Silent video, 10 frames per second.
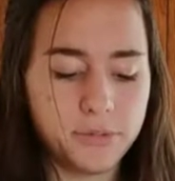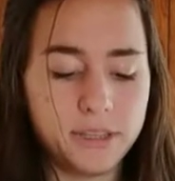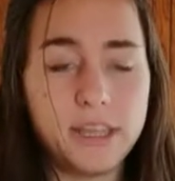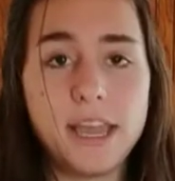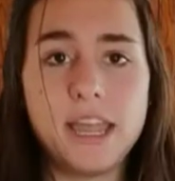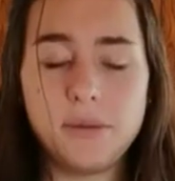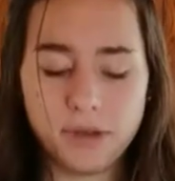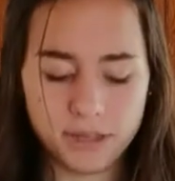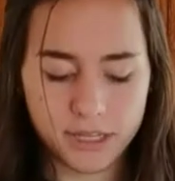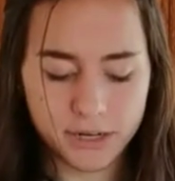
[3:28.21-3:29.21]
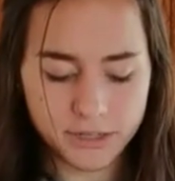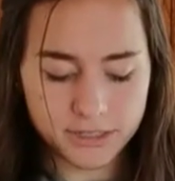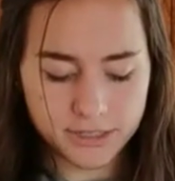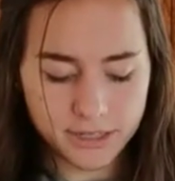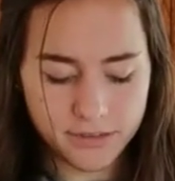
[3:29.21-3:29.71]
put the ham on there
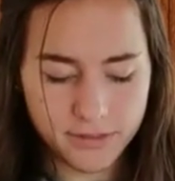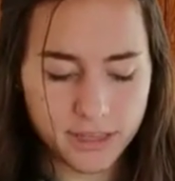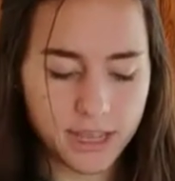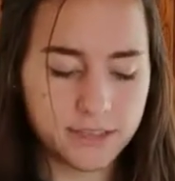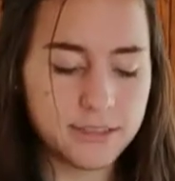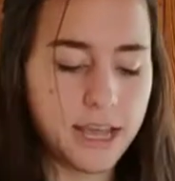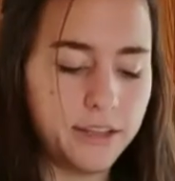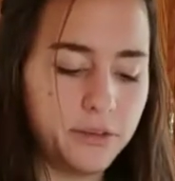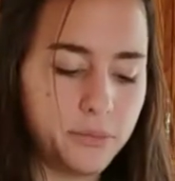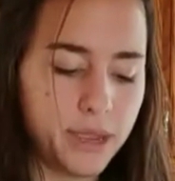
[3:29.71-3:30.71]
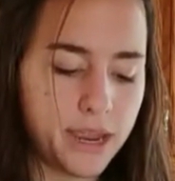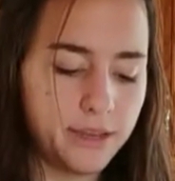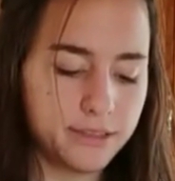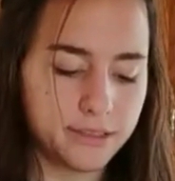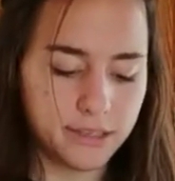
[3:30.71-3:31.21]
just to give it that solid
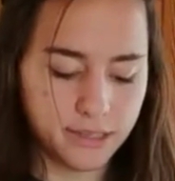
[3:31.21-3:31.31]
base.